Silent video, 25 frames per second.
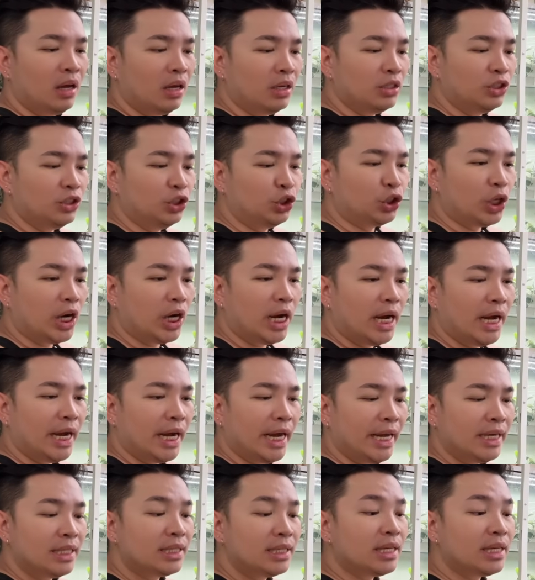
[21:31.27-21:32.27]

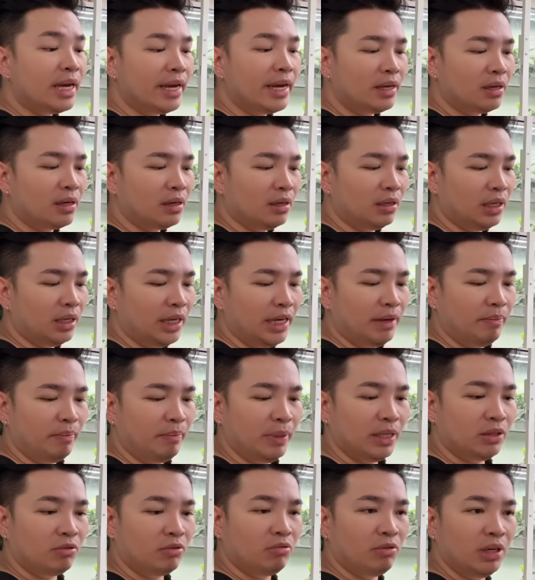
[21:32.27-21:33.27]
dry cycle in
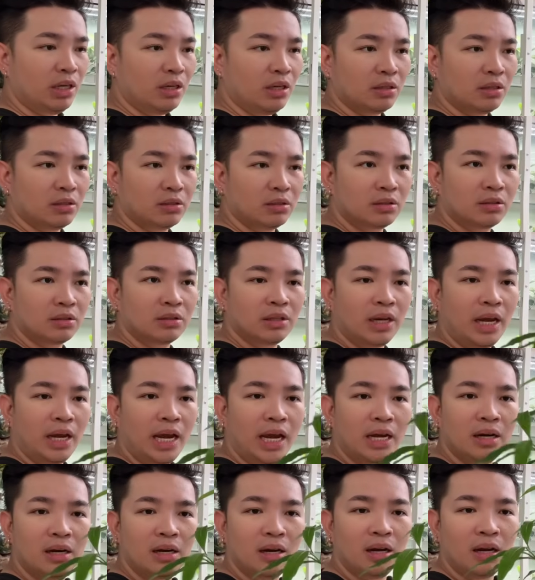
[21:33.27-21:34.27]
between.
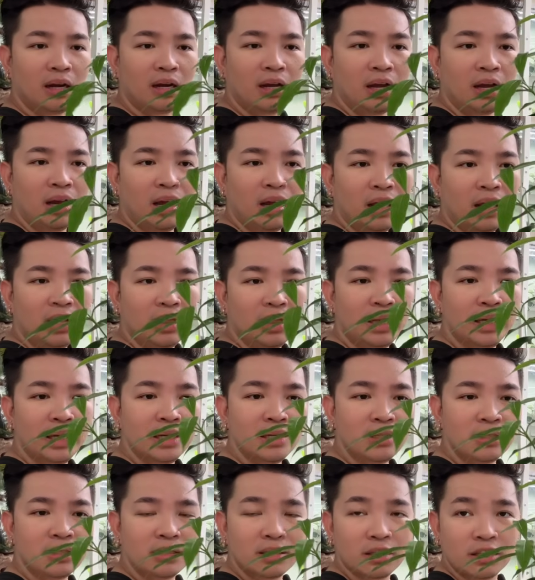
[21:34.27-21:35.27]
And
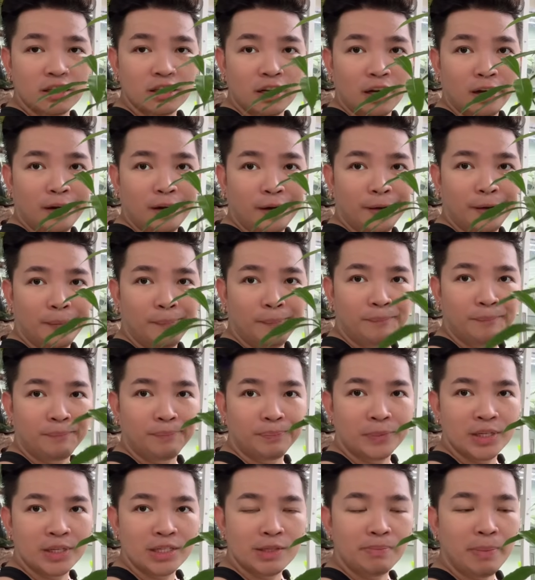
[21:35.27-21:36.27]
this
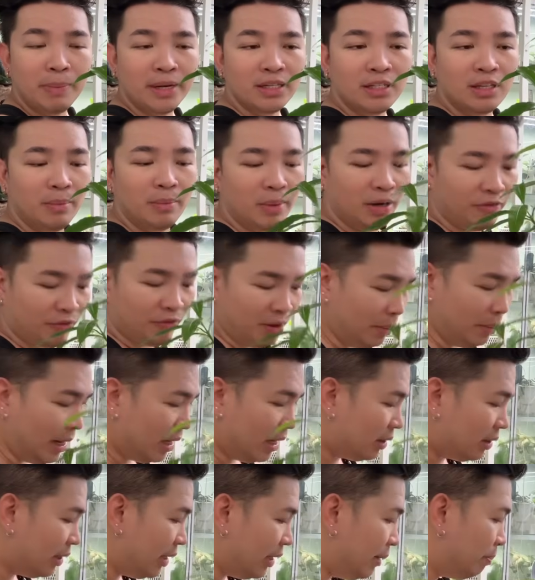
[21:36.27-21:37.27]
specimen from
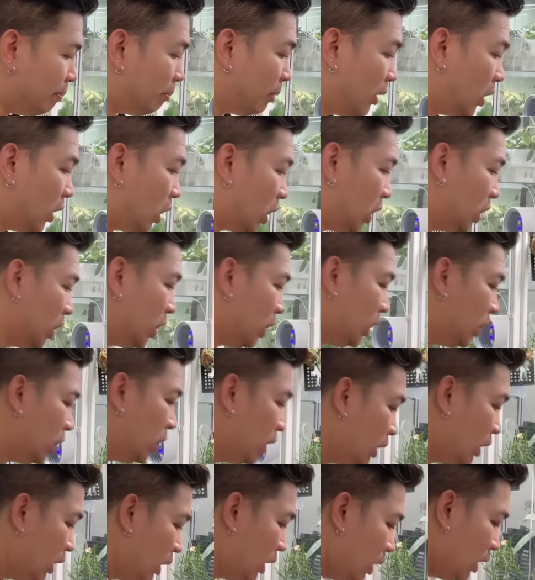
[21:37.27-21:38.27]
Ate Pearl
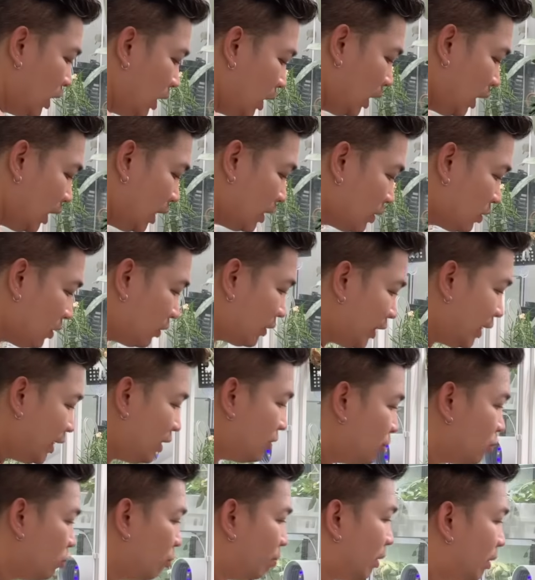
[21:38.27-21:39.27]
is already
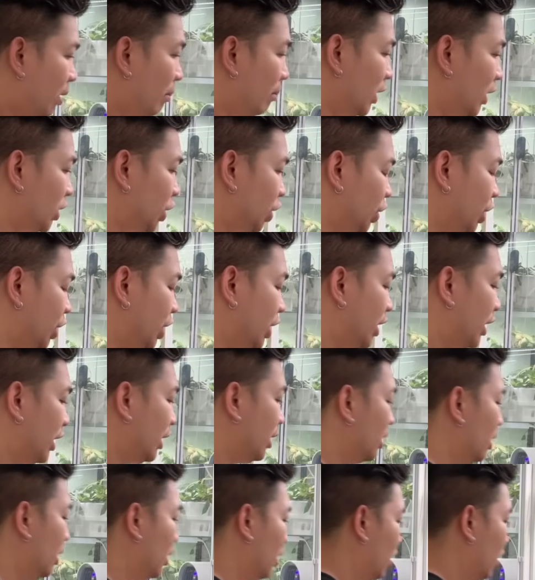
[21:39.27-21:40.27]
super matured.